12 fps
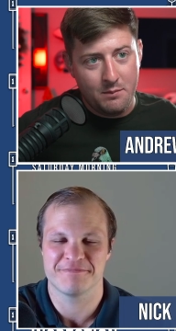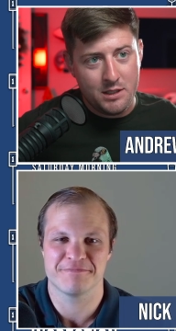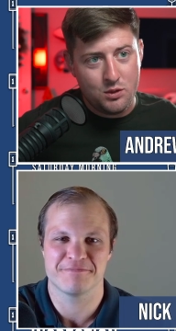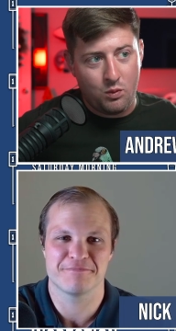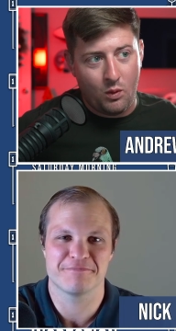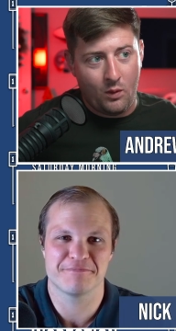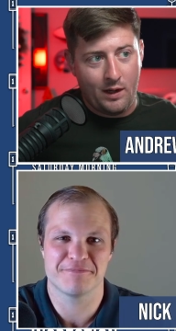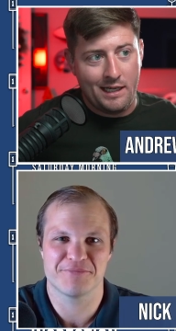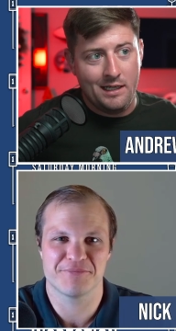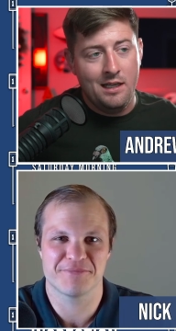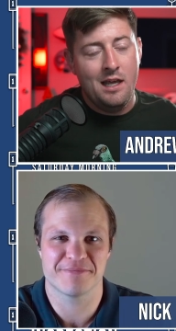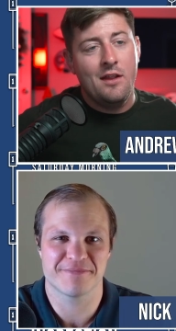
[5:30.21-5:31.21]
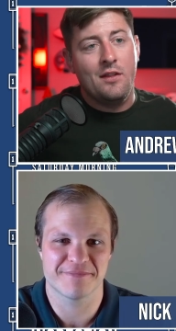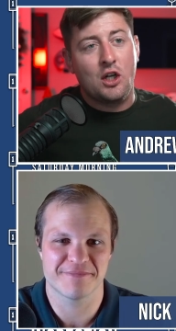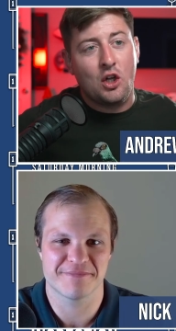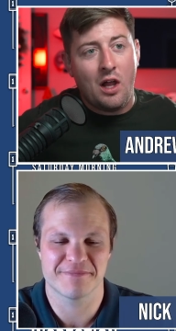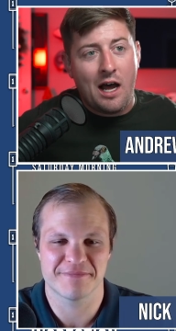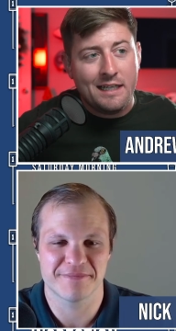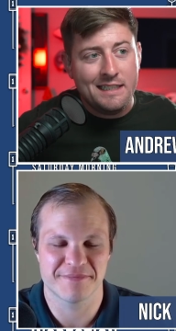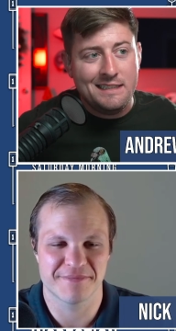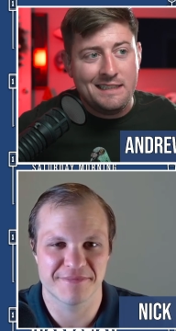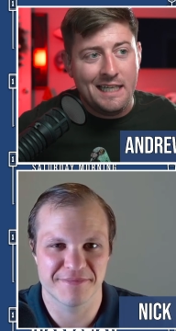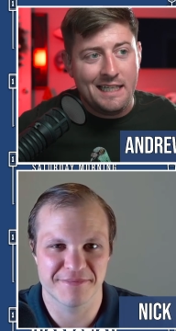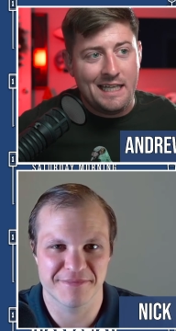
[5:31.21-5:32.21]
Speaker 1: is roaring. The clock is
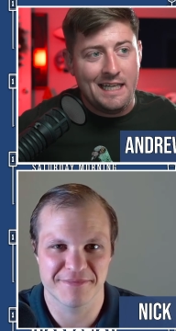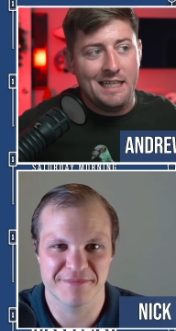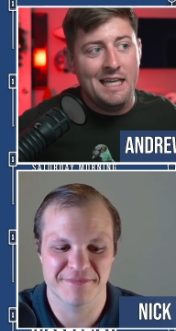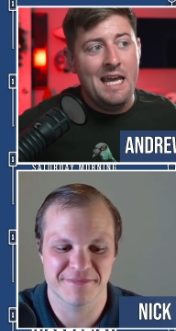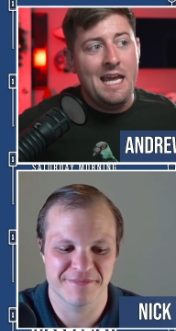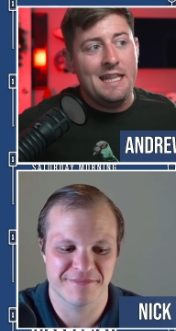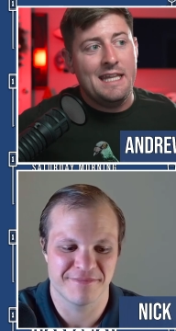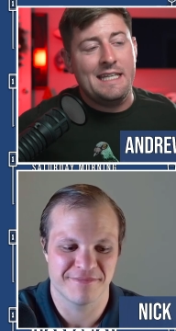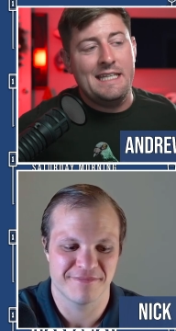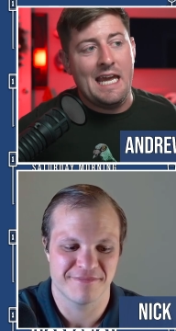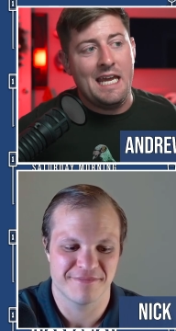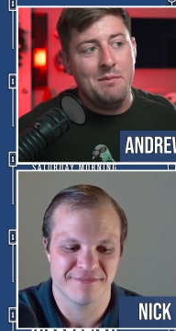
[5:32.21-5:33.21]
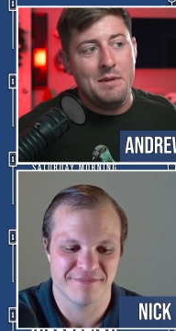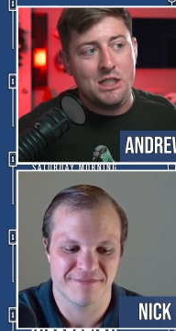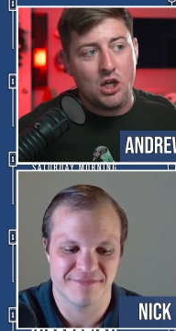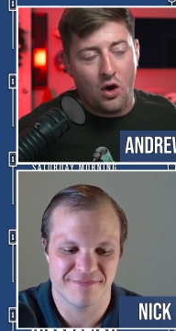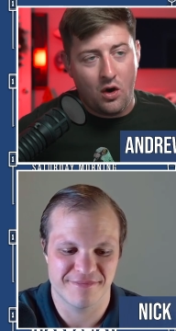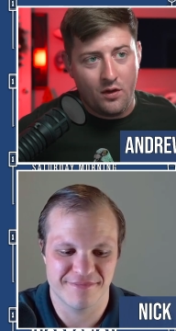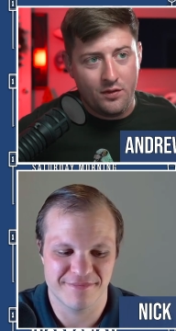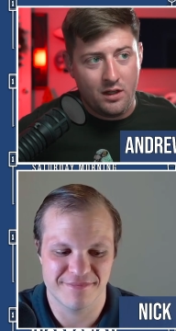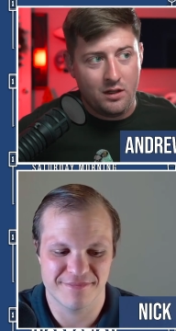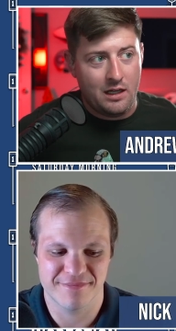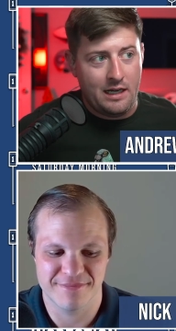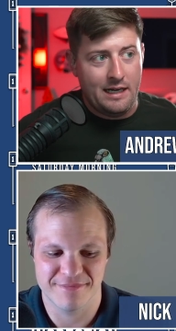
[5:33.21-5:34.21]
ticking. The game is on the
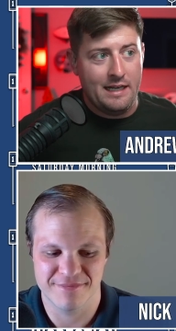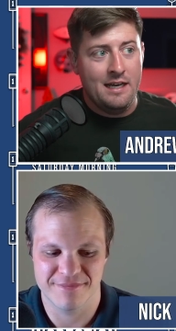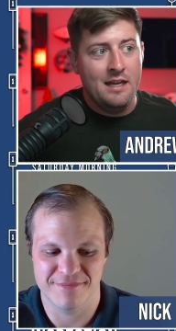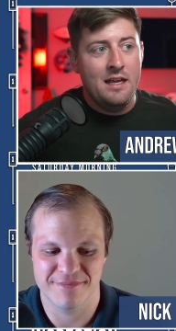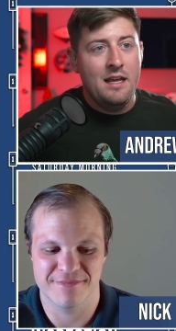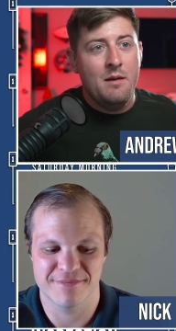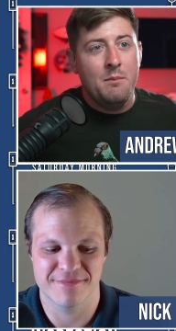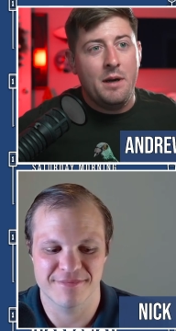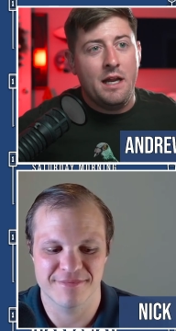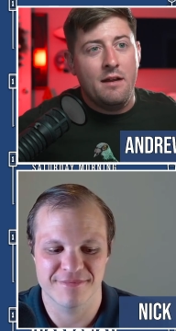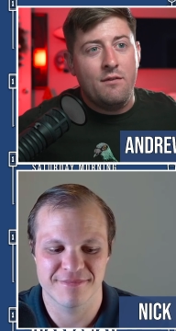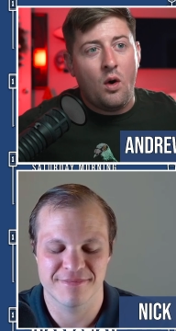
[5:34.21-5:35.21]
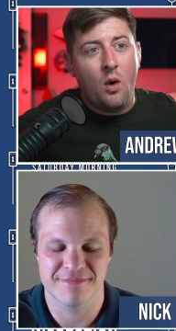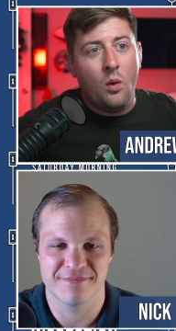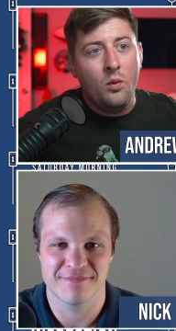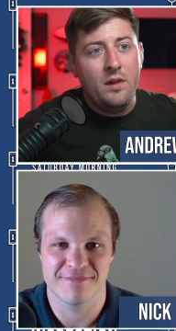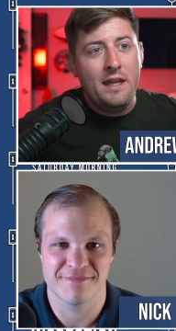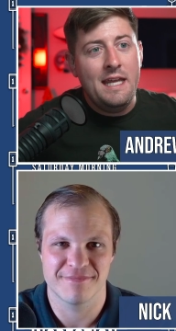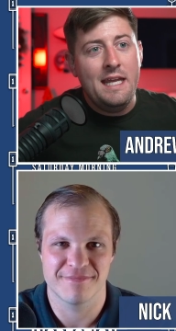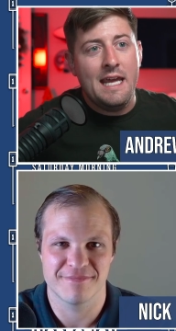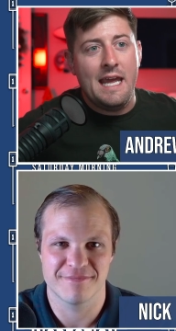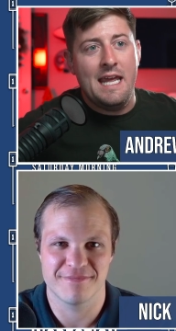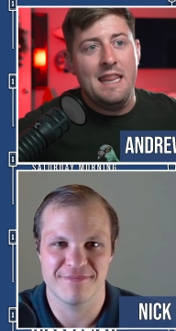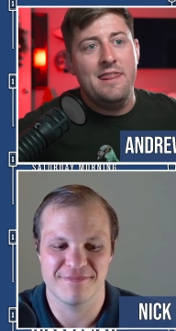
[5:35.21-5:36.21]
line. But if only
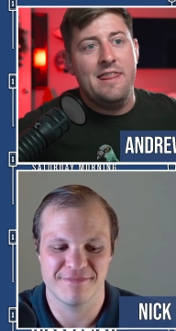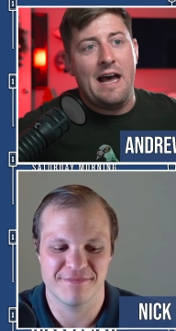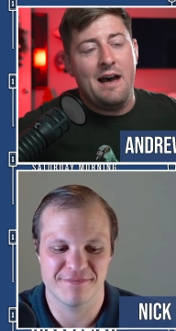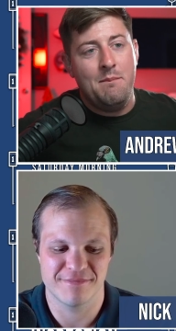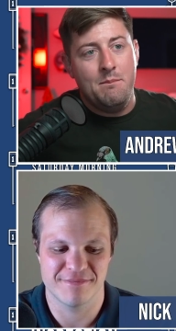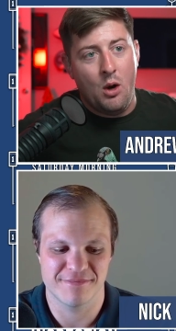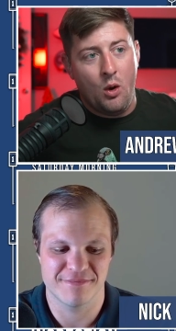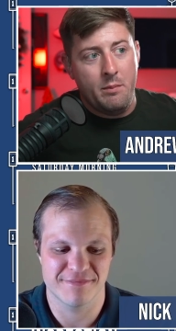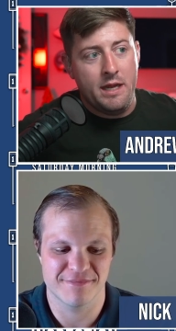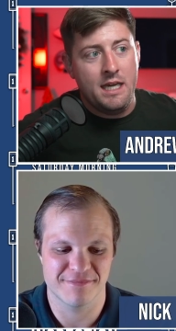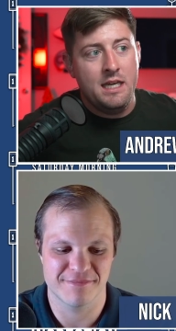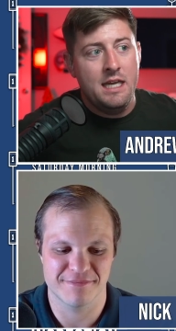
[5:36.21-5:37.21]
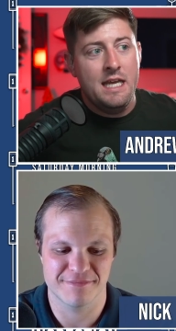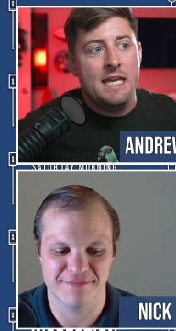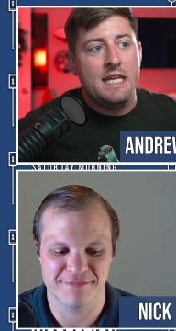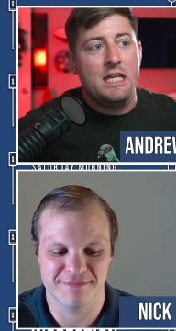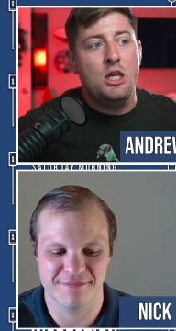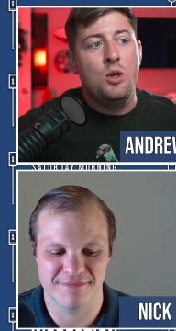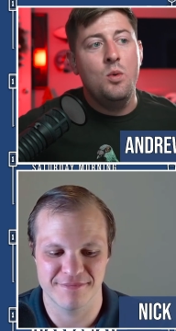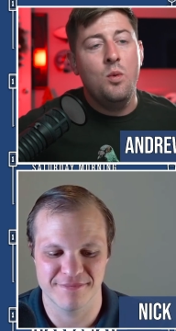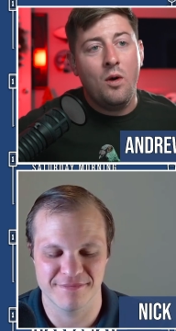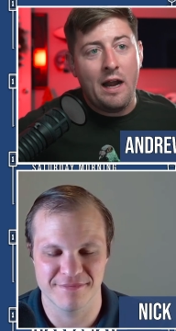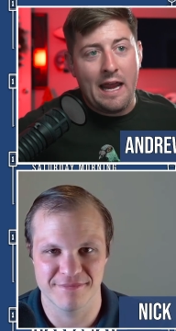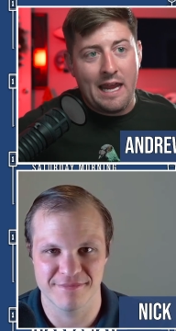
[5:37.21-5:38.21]
in that moment you
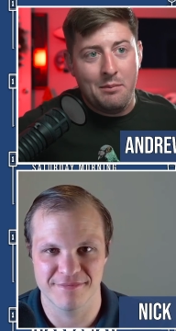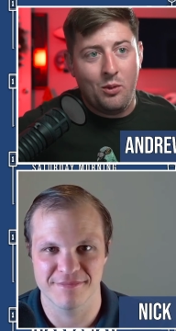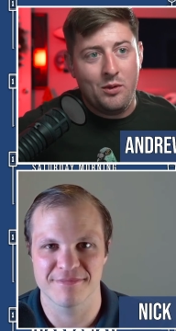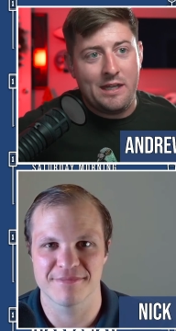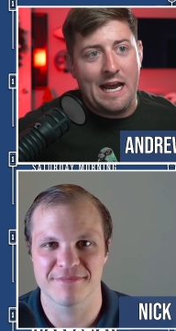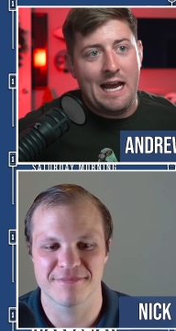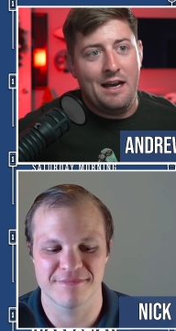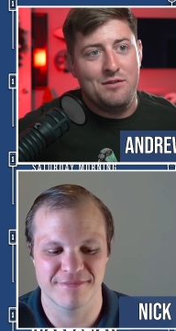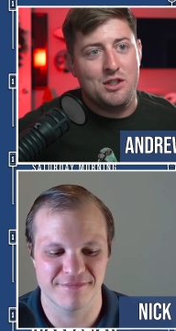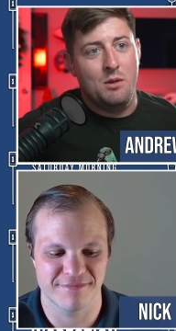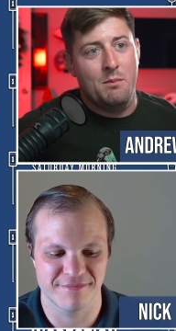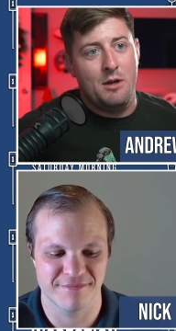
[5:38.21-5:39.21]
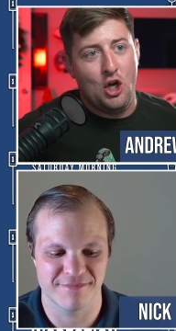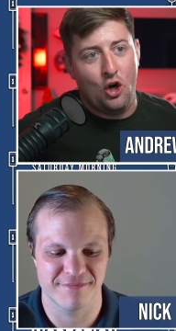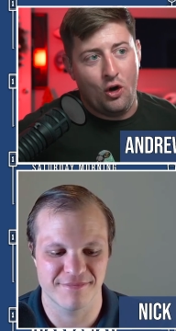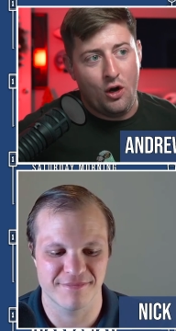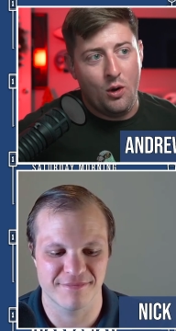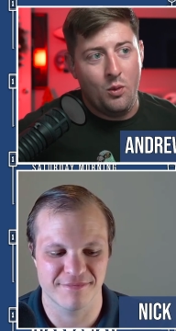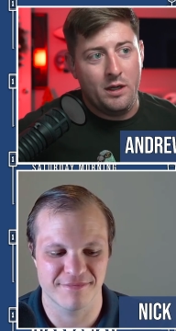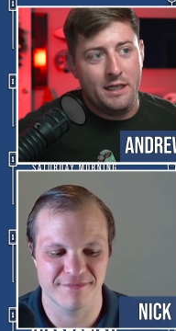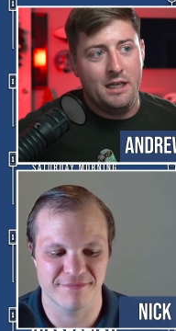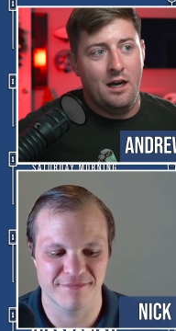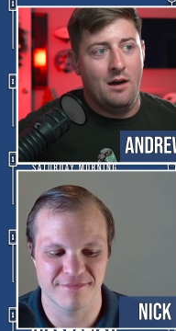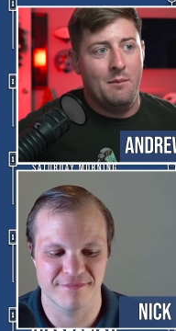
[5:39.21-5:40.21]
were able to have some
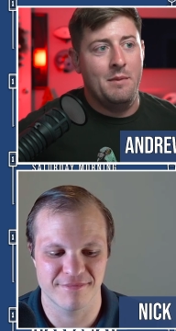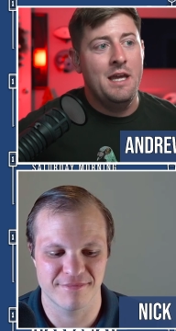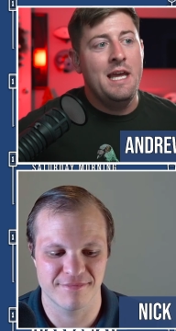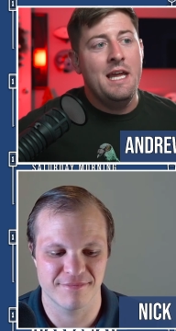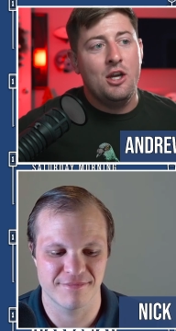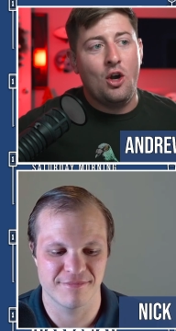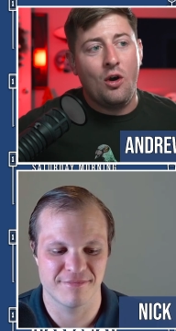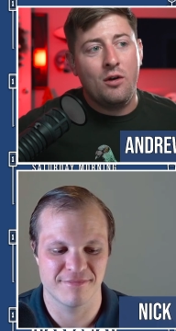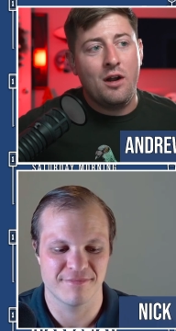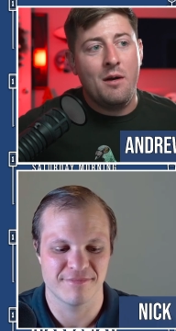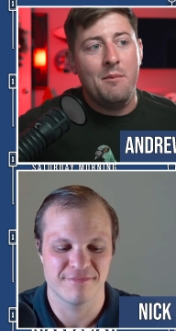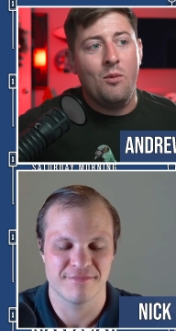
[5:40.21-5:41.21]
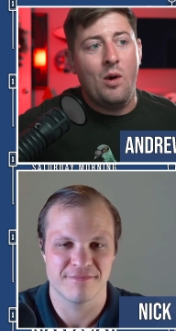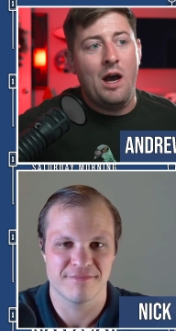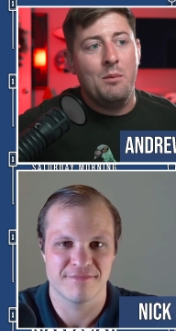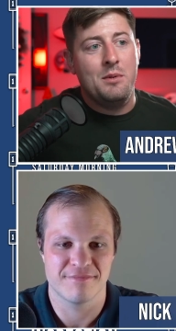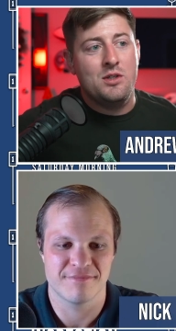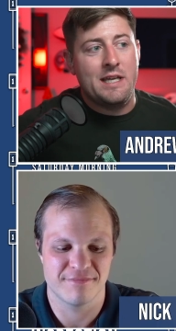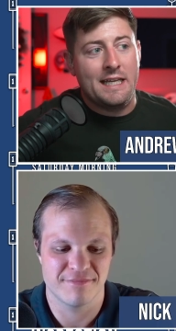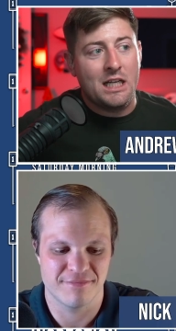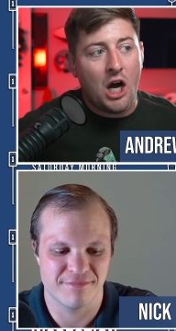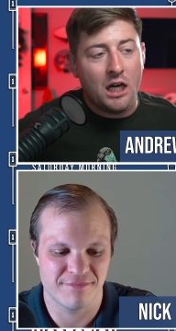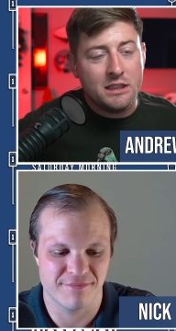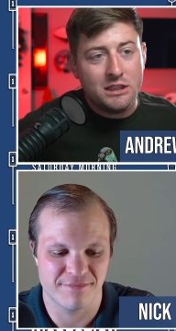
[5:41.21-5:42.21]
NeuroGum. NeuroGum will help you stay
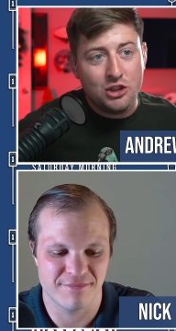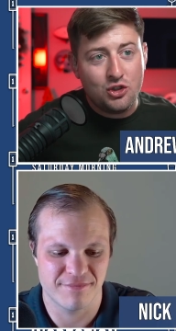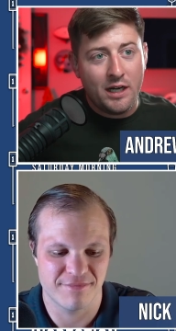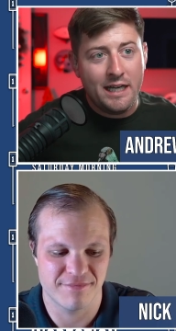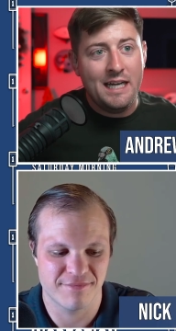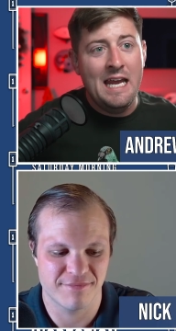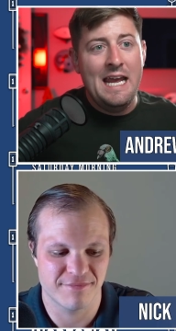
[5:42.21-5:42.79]
concentrated,